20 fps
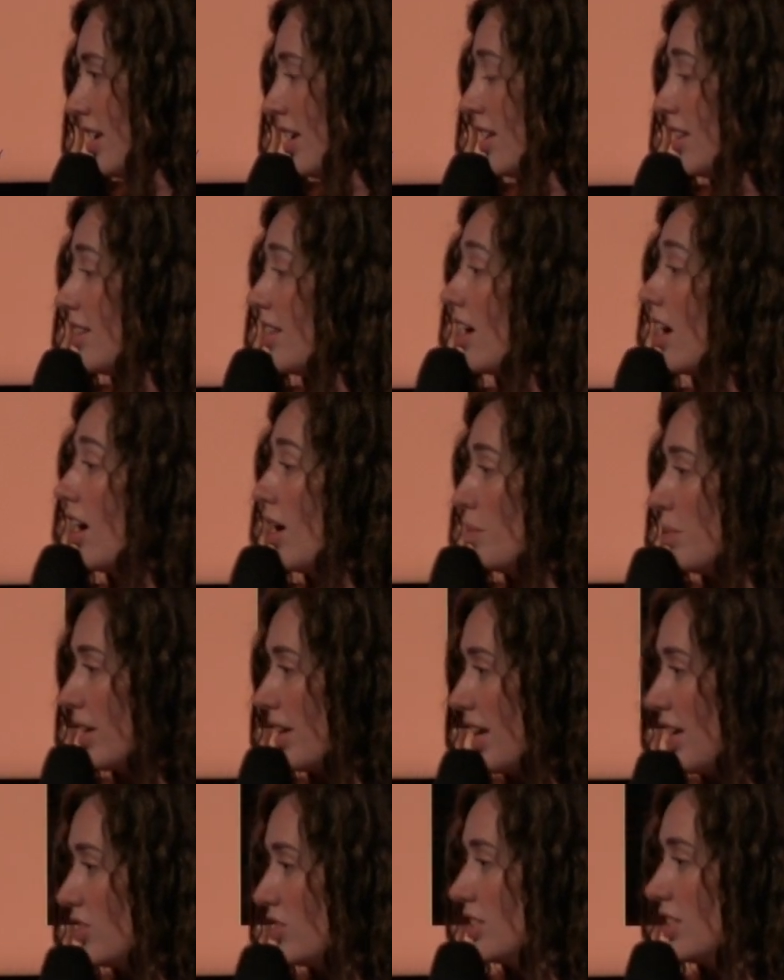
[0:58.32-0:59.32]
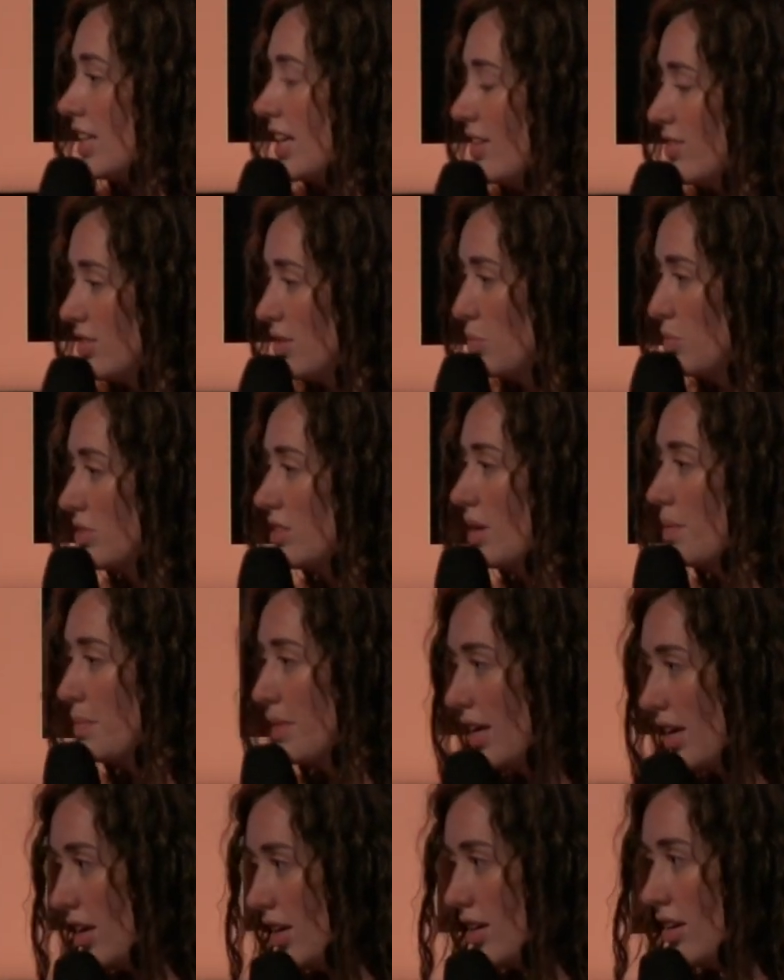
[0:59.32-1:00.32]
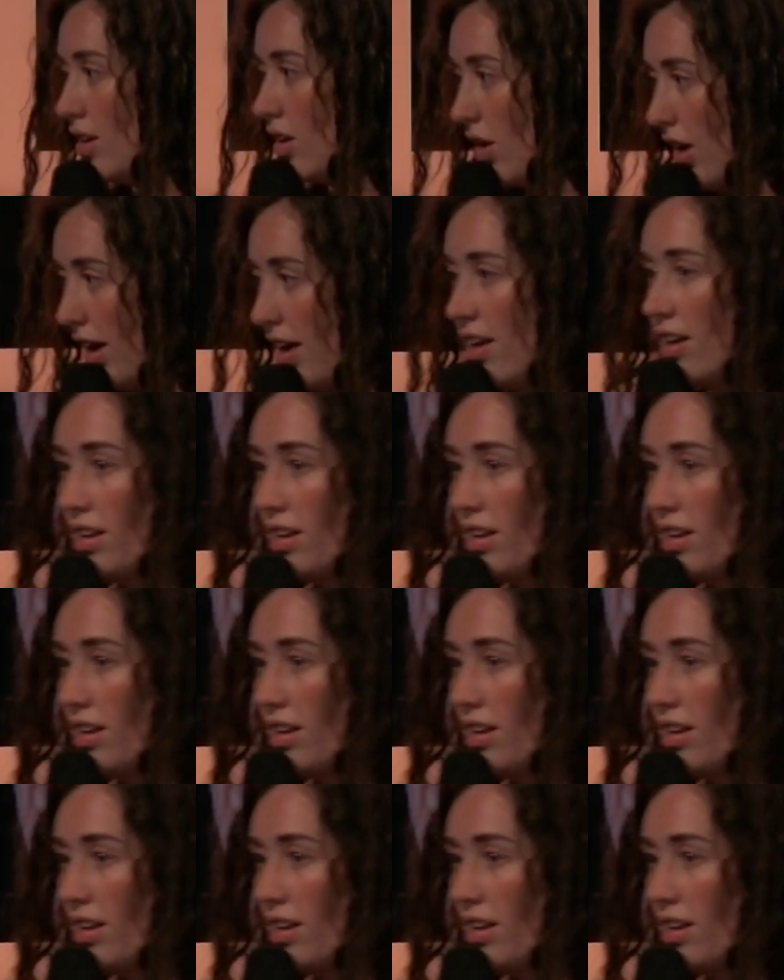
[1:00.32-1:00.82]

the, obligation the obligation to give someone something. Okay.